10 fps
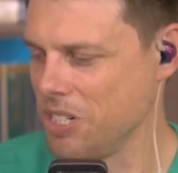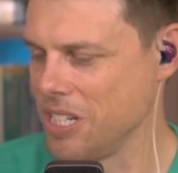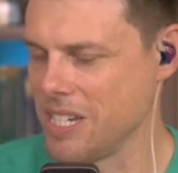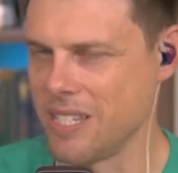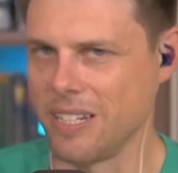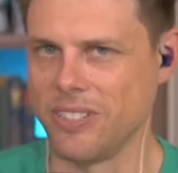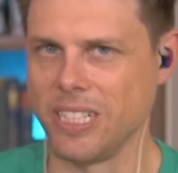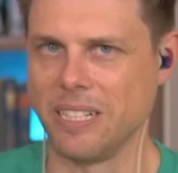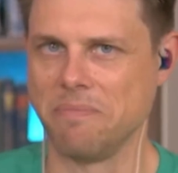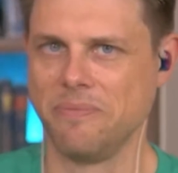what do you guys think
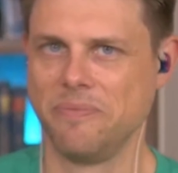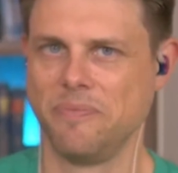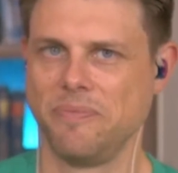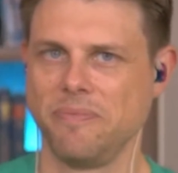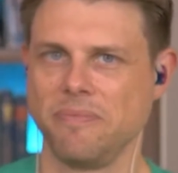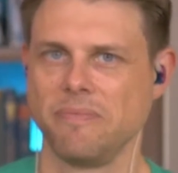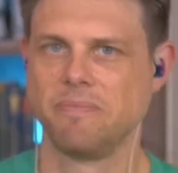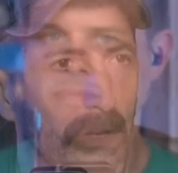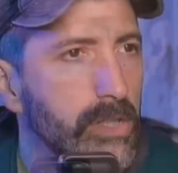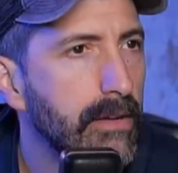about that?
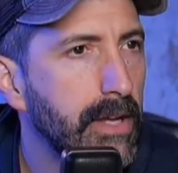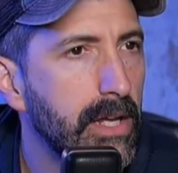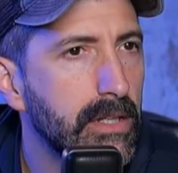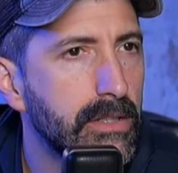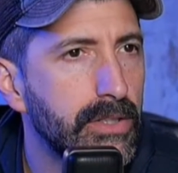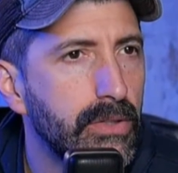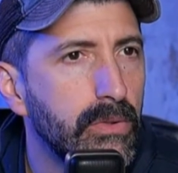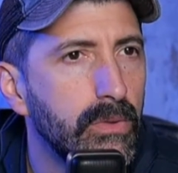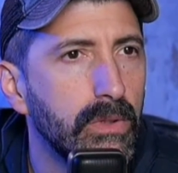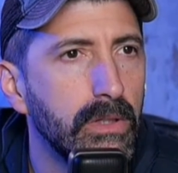So I've got
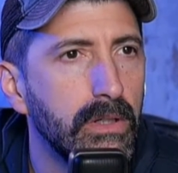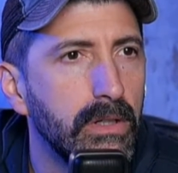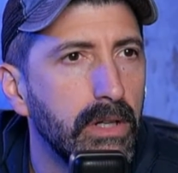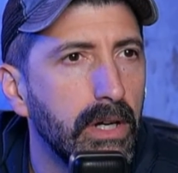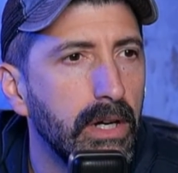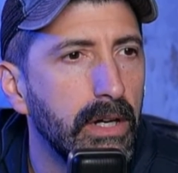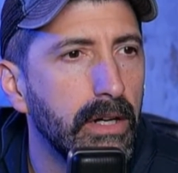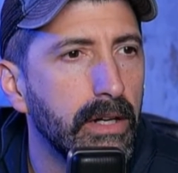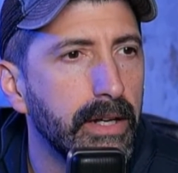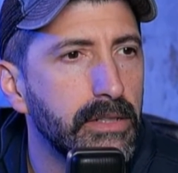two
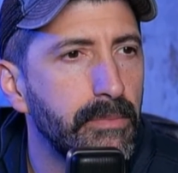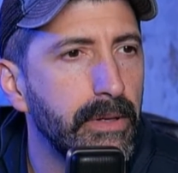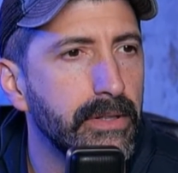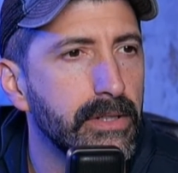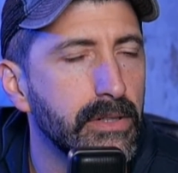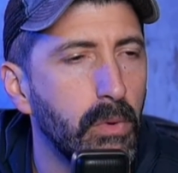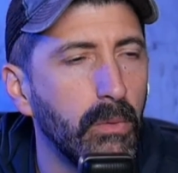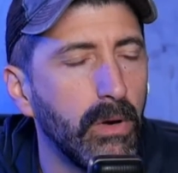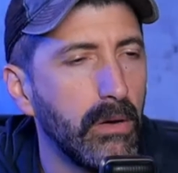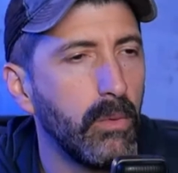uh, experiences. Well,
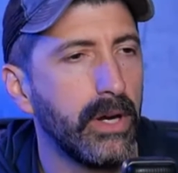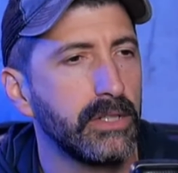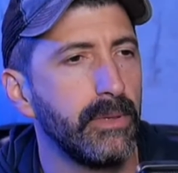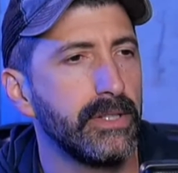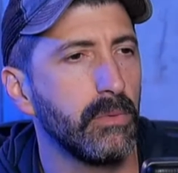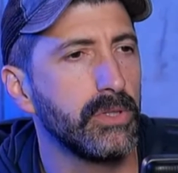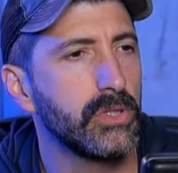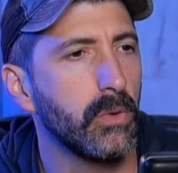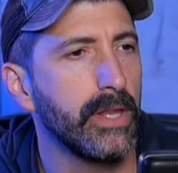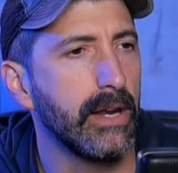one experience and one
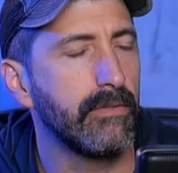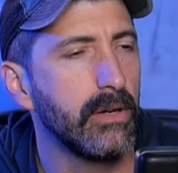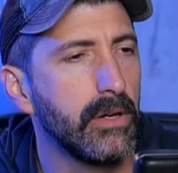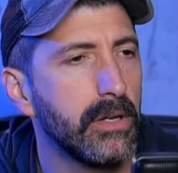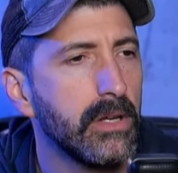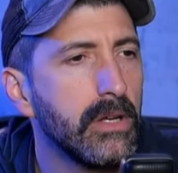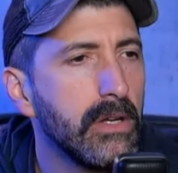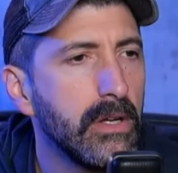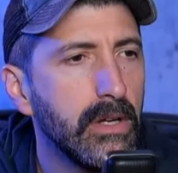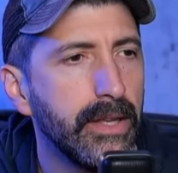story that I've heard
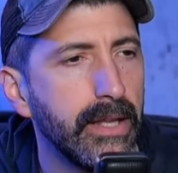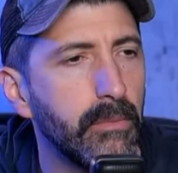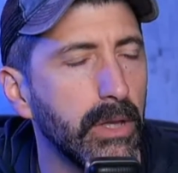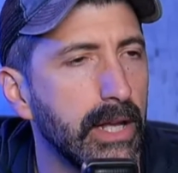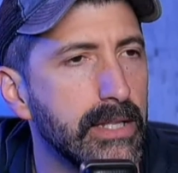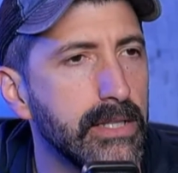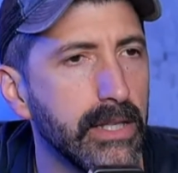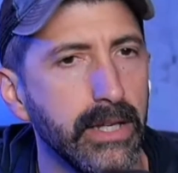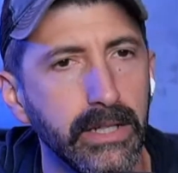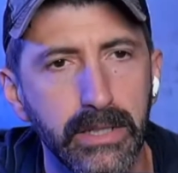that relates to
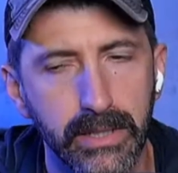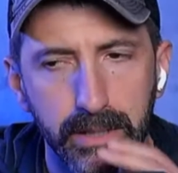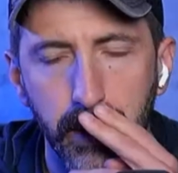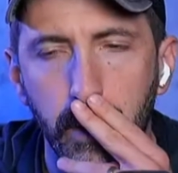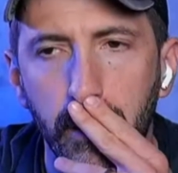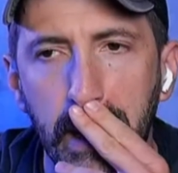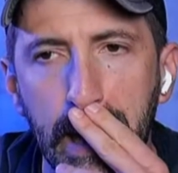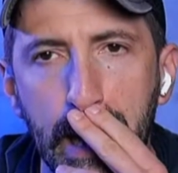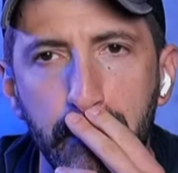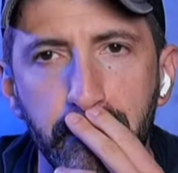this. So
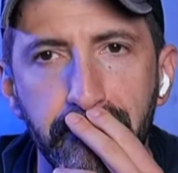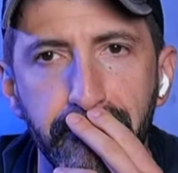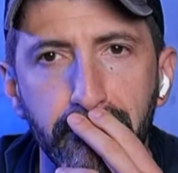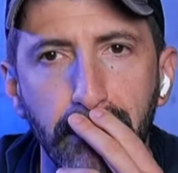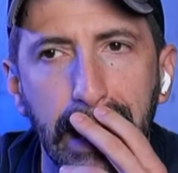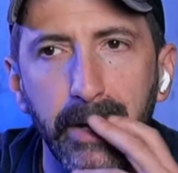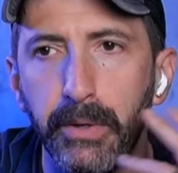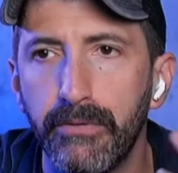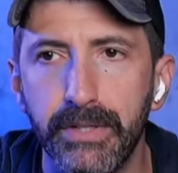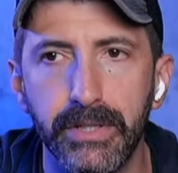um, I don't
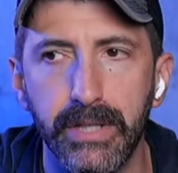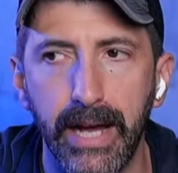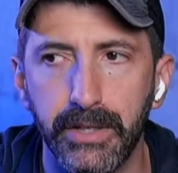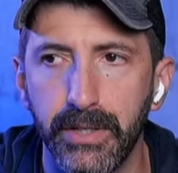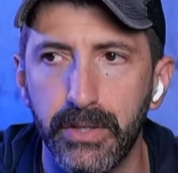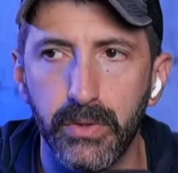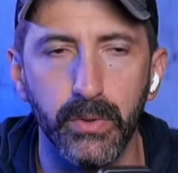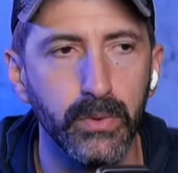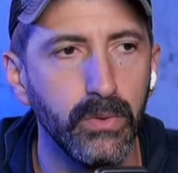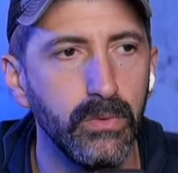know if this is actually a
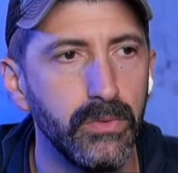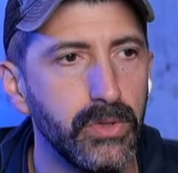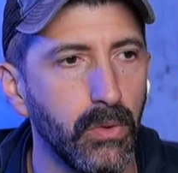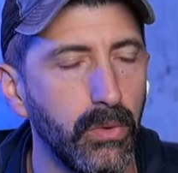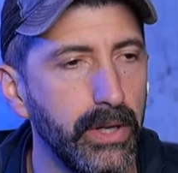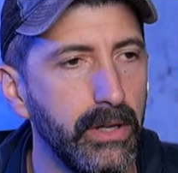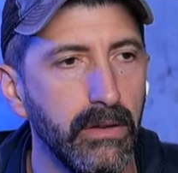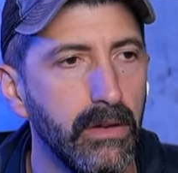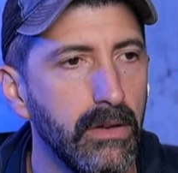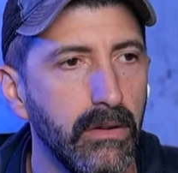true story
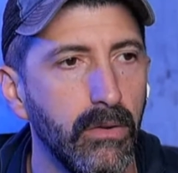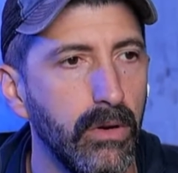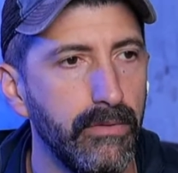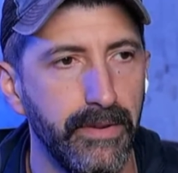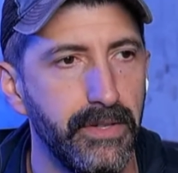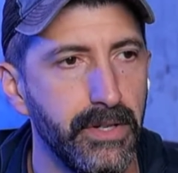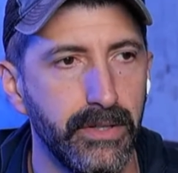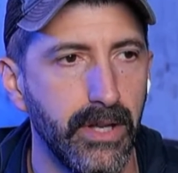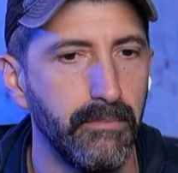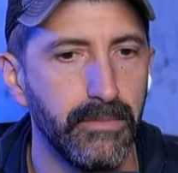or if it's
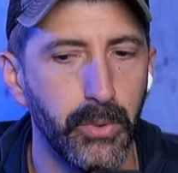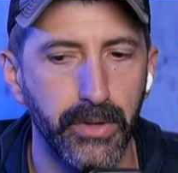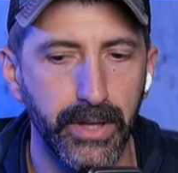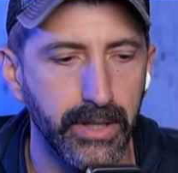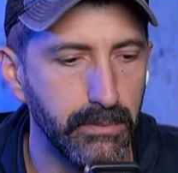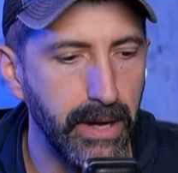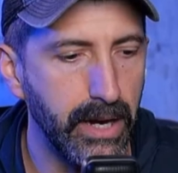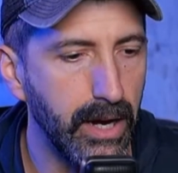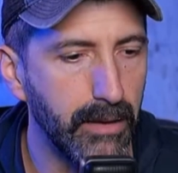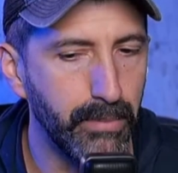just some sort of thing that's
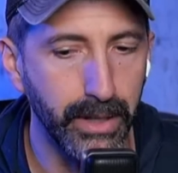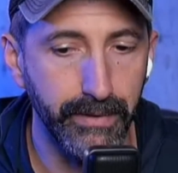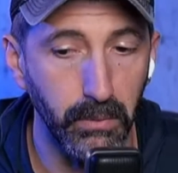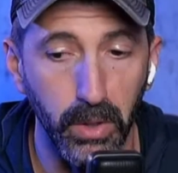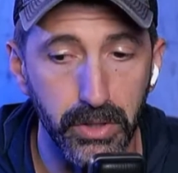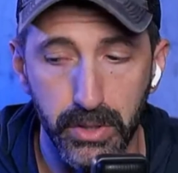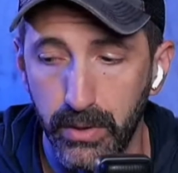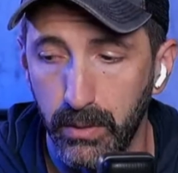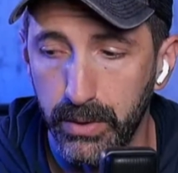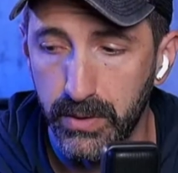made up. But if it was
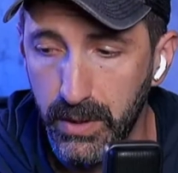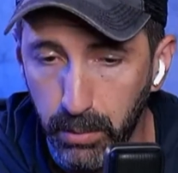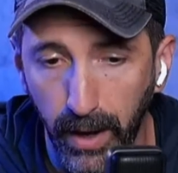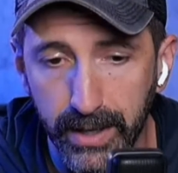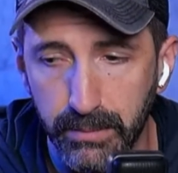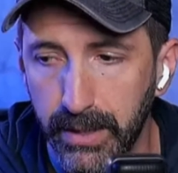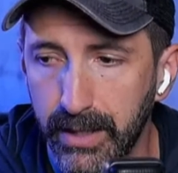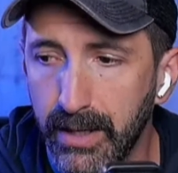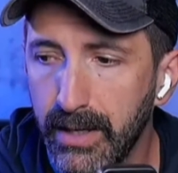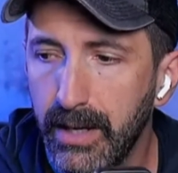true, it wouldn't surprise me.